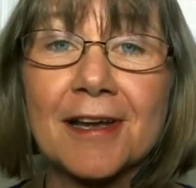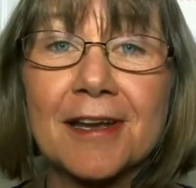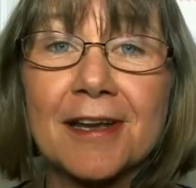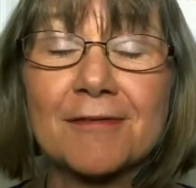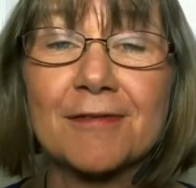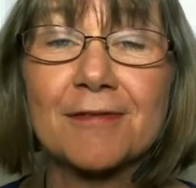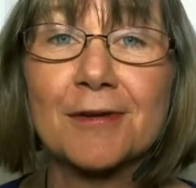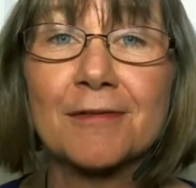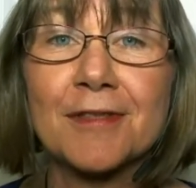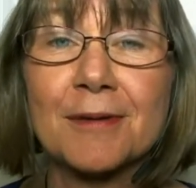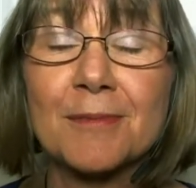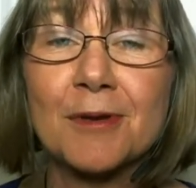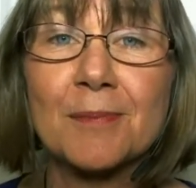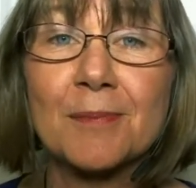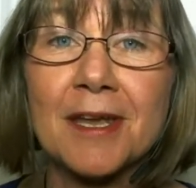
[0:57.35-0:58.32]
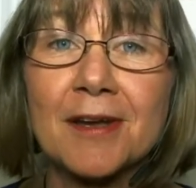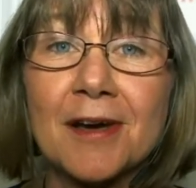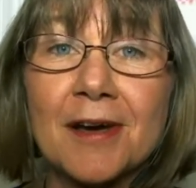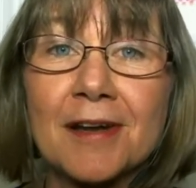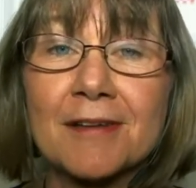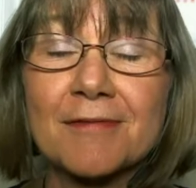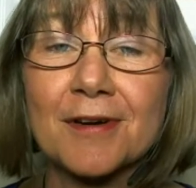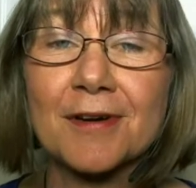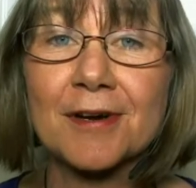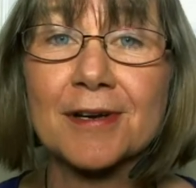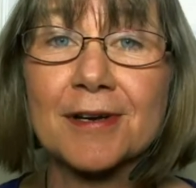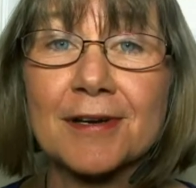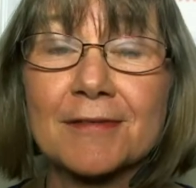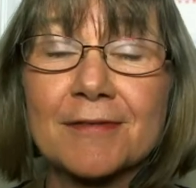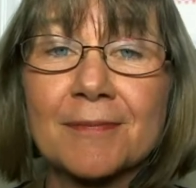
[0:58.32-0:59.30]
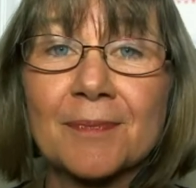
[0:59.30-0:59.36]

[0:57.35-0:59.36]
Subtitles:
and a few of them you may not have heard of.